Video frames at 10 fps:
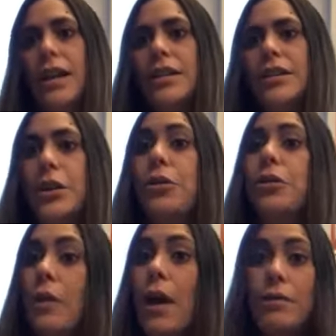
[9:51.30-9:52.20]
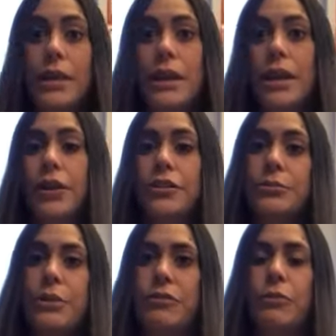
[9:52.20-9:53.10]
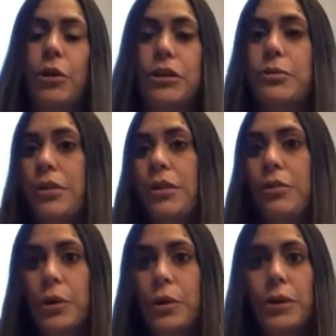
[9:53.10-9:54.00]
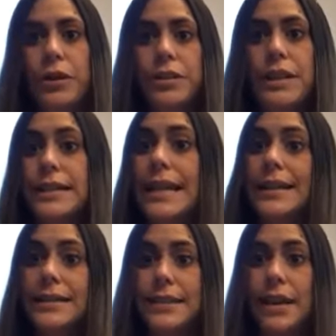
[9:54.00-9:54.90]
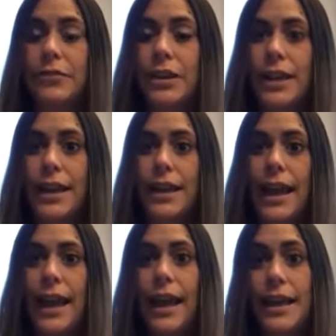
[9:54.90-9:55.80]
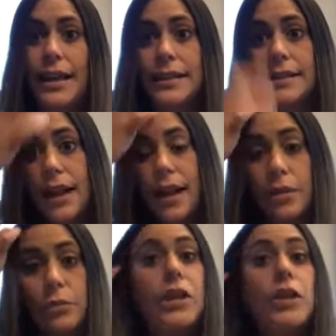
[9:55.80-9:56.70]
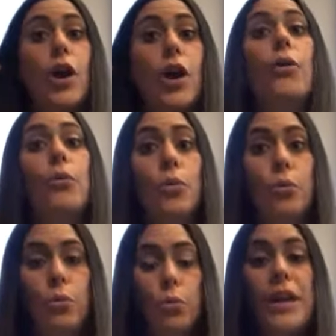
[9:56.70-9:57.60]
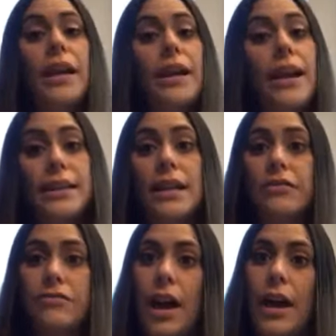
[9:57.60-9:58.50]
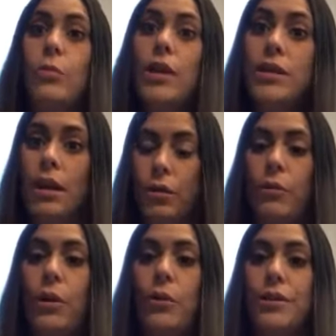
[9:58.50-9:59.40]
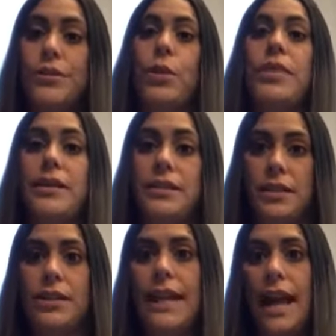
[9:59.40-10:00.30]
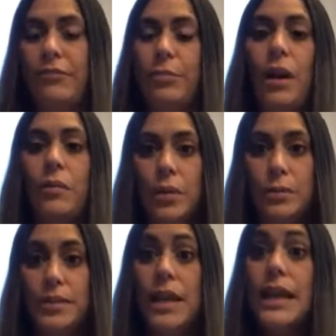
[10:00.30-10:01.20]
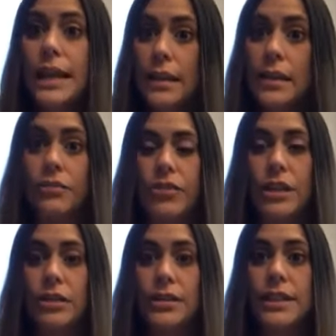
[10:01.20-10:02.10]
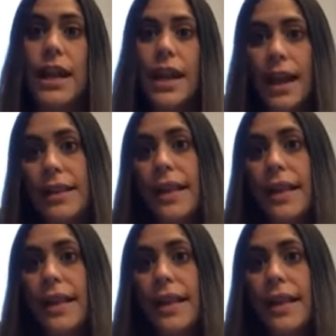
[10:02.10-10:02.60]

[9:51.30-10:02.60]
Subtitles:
So throughout the years, we've worked with our growers and tested everything. And we know we can identify with our growers when they start to have problems in their fields, and they can